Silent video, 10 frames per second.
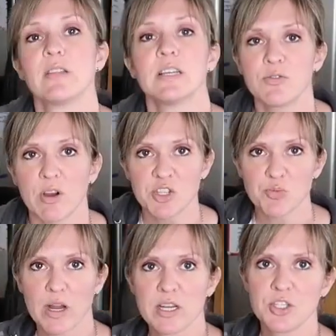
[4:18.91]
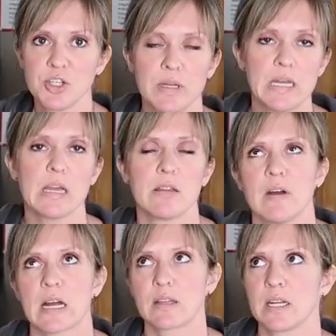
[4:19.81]
And this French bread is unique in the
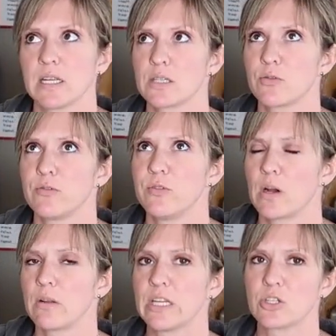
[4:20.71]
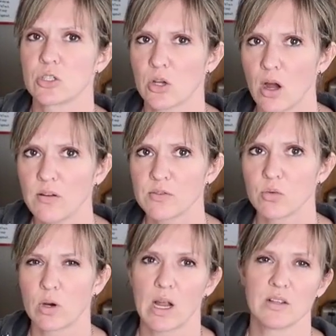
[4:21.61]
fact that it's fairly soft,
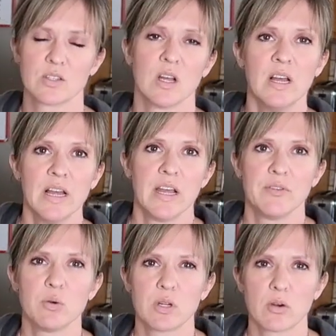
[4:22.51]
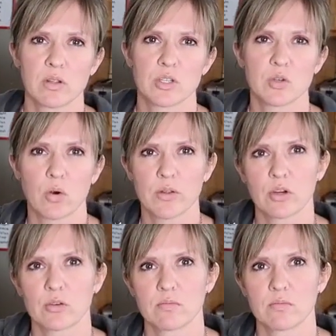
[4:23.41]
whereas if you would go to the store, the,